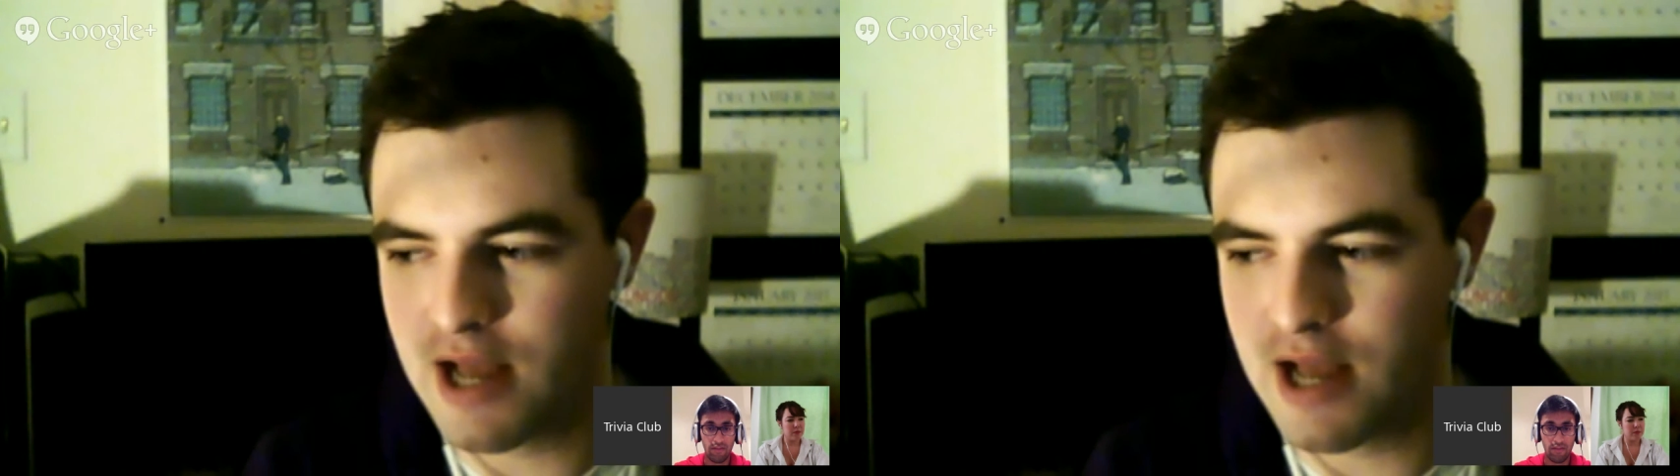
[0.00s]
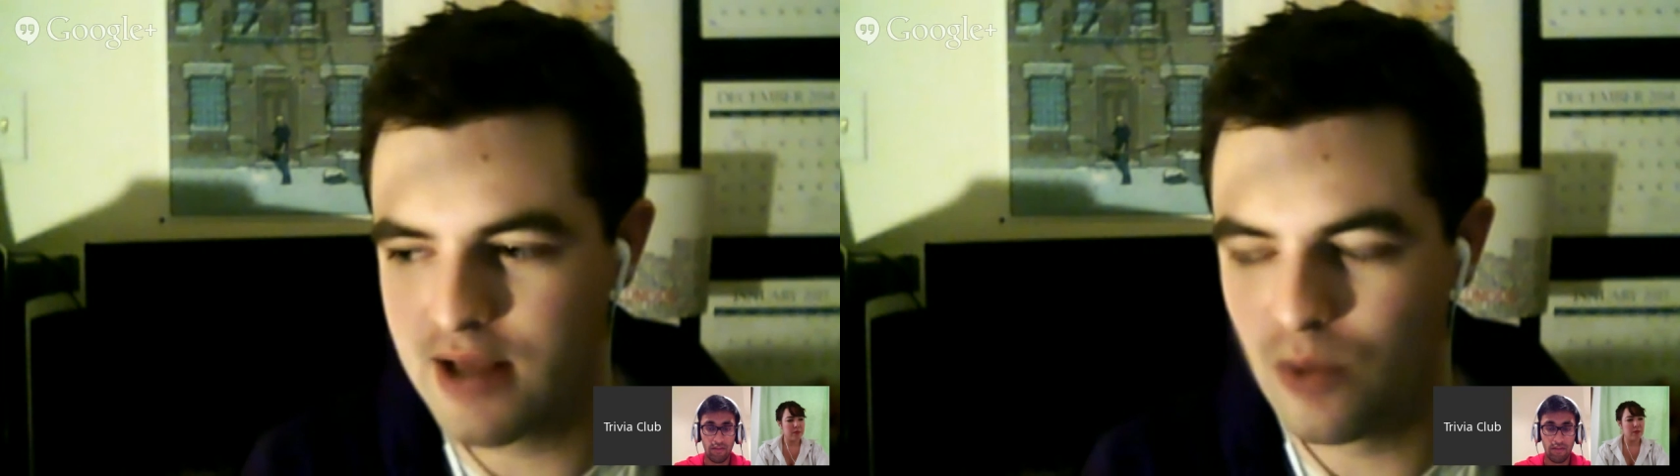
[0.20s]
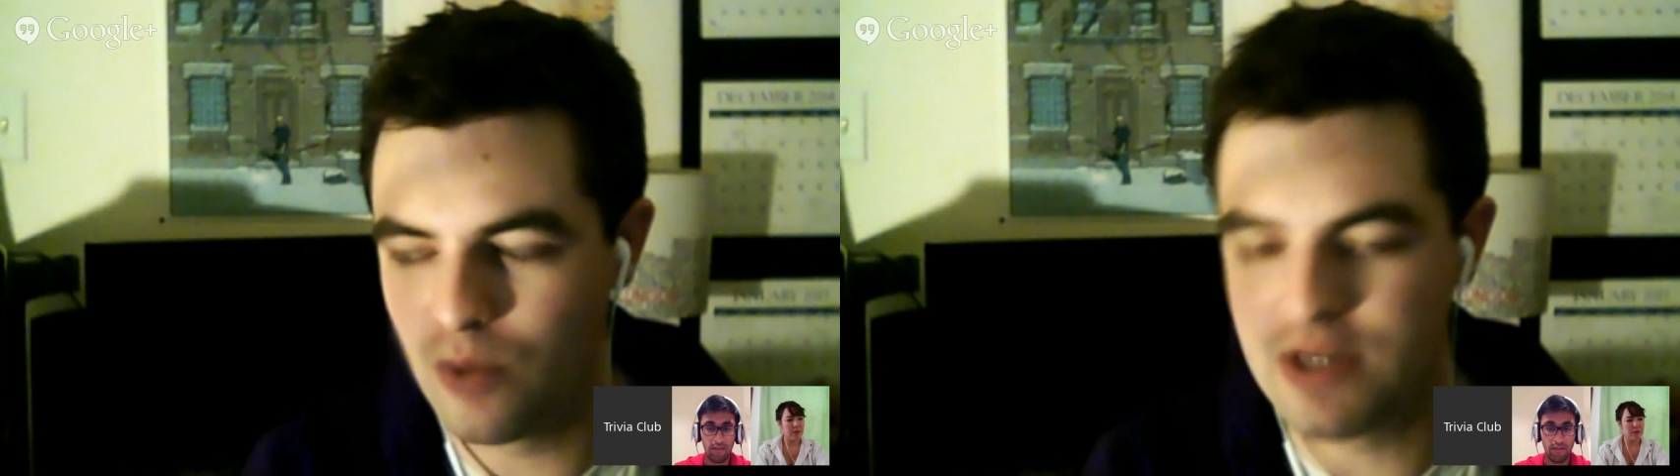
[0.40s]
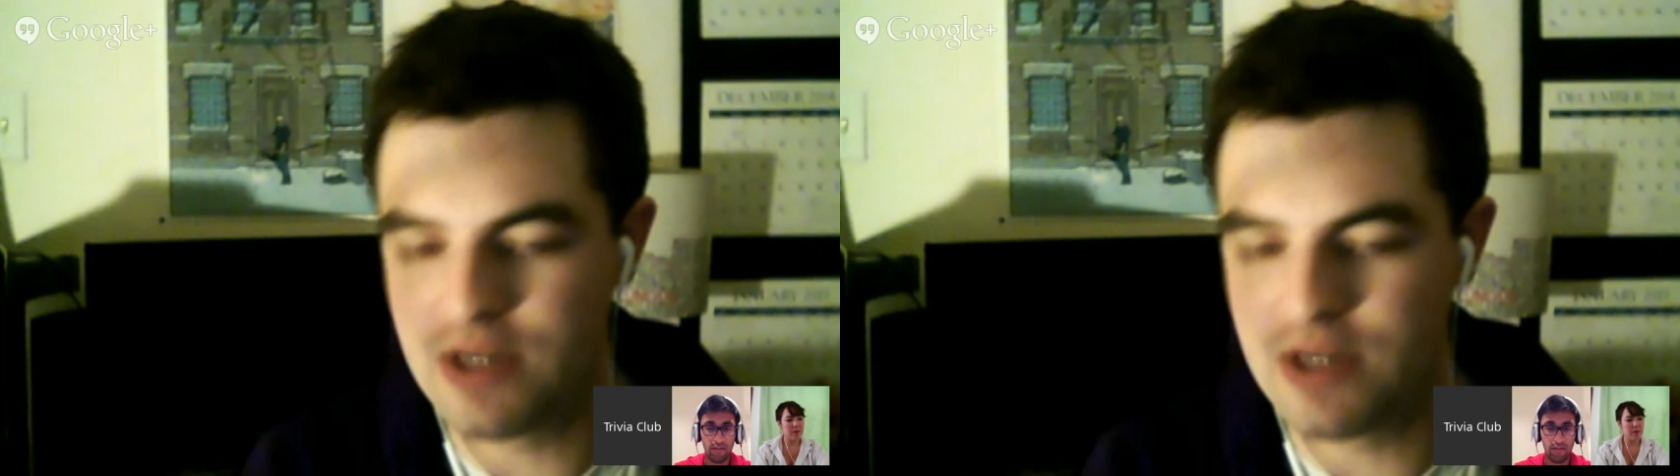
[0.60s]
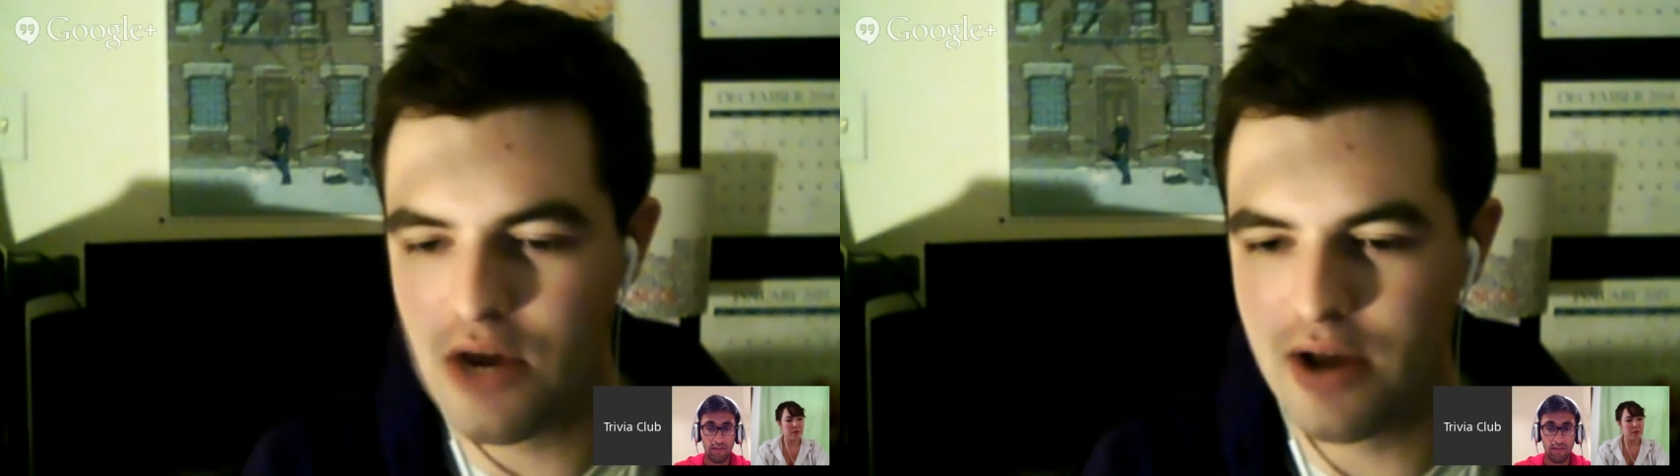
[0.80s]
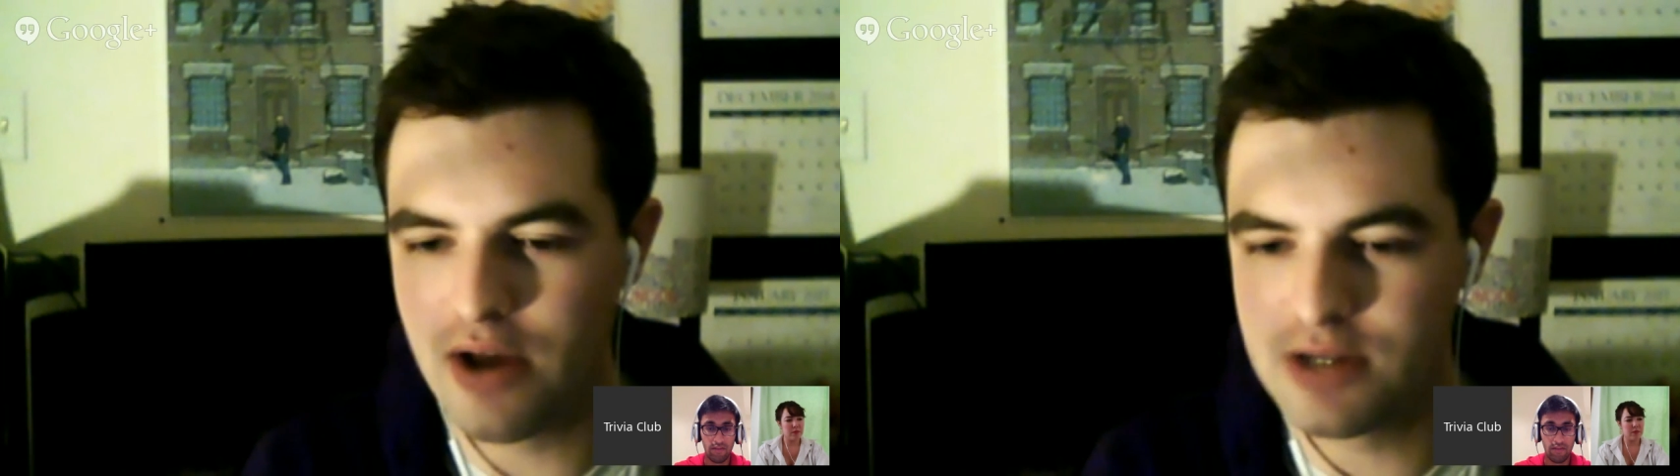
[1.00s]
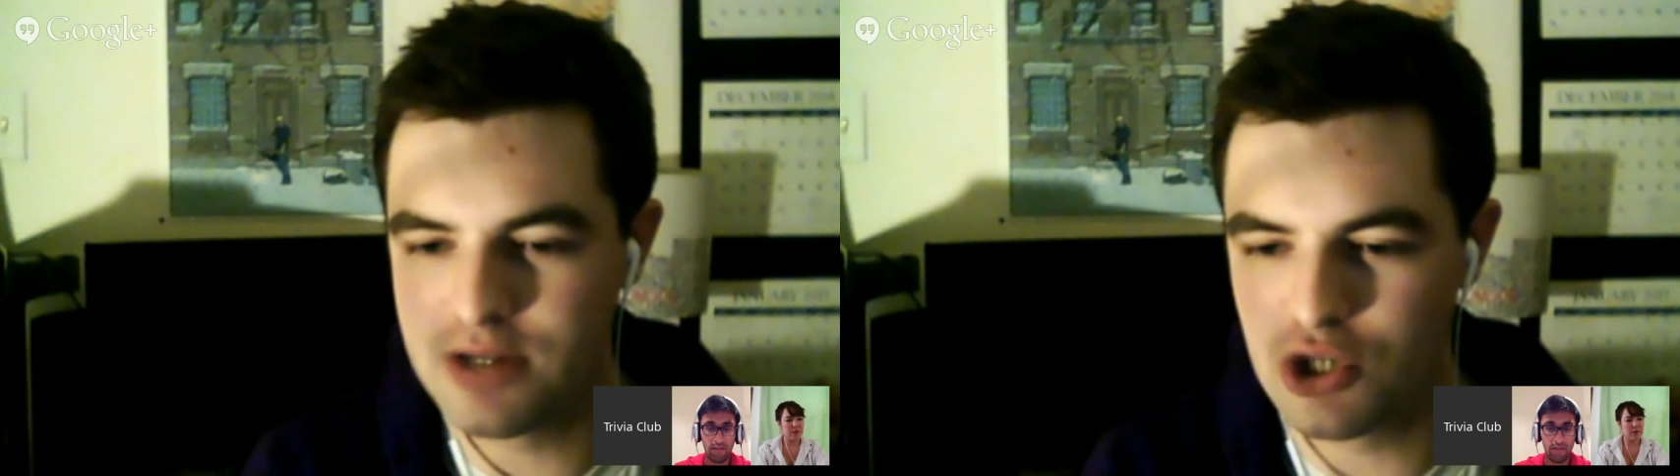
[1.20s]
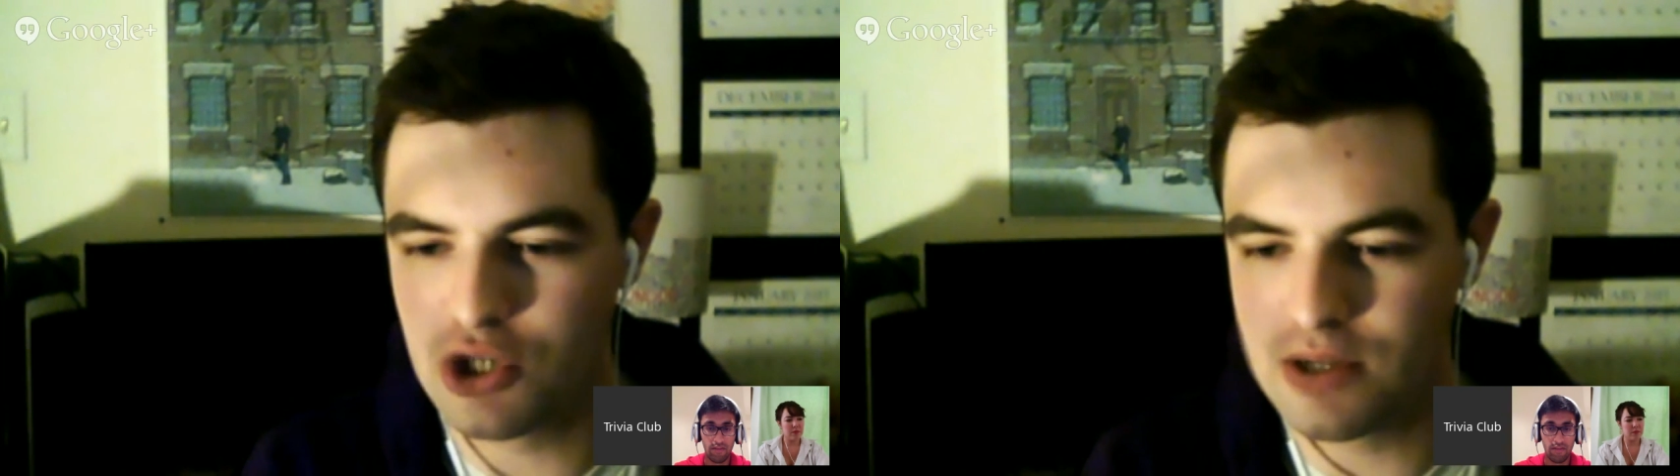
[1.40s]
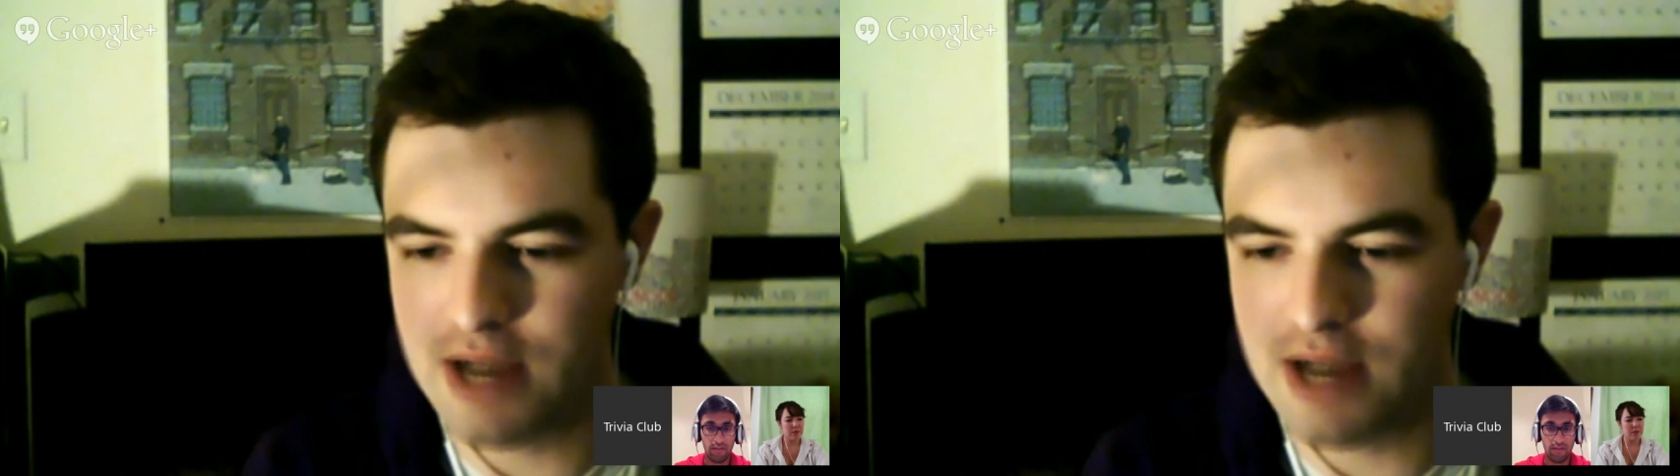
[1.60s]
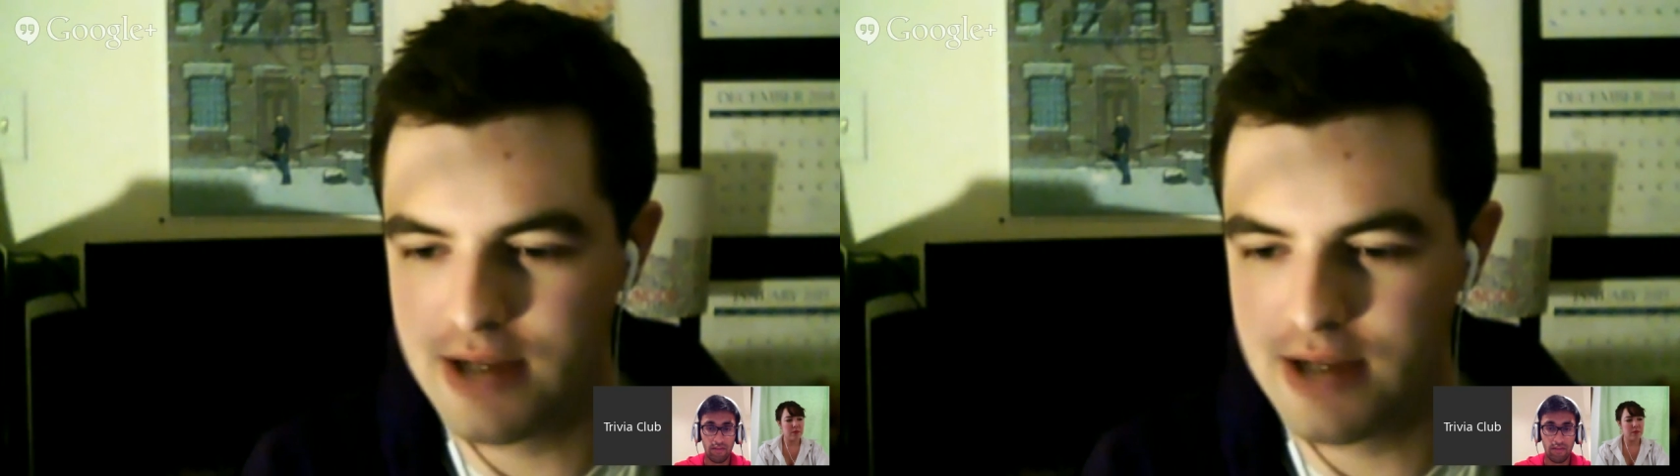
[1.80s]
with Taran as the shirtless guys.